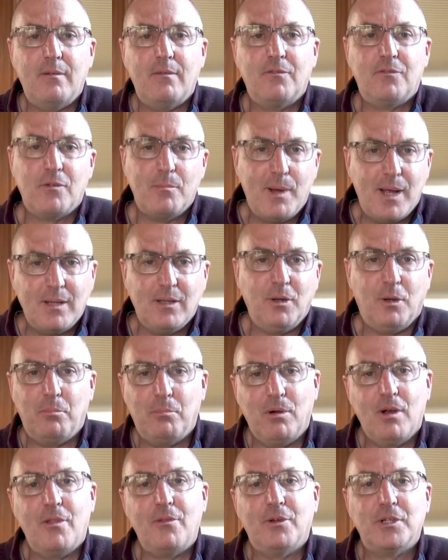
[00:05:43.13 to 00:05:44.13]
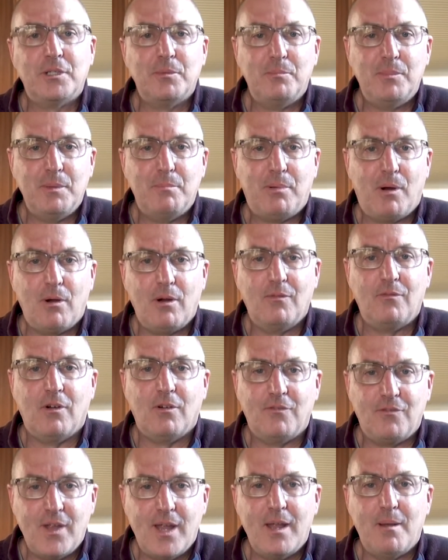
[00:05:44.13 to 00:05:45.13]
for my little brother to be part of
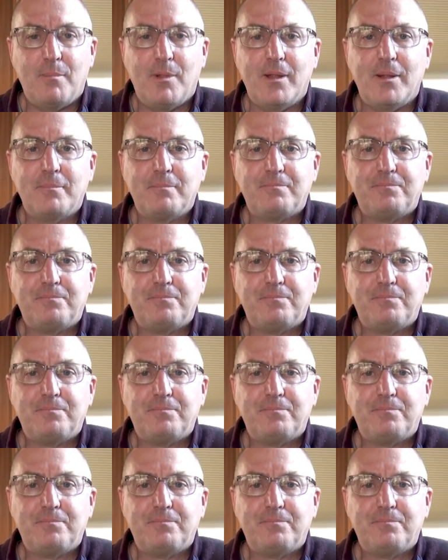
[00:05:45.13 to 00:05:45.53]
our family.